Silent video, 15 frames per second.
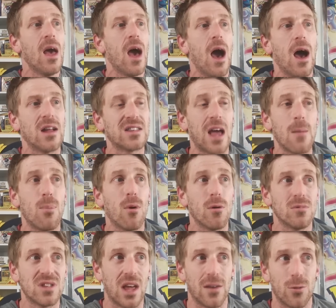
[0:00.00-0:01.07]
Uh, its high point
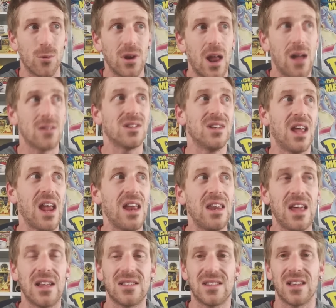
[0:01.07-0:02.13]
was at
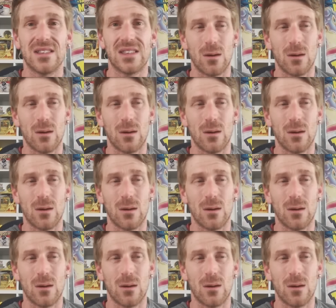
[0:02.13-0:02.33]
$3.88.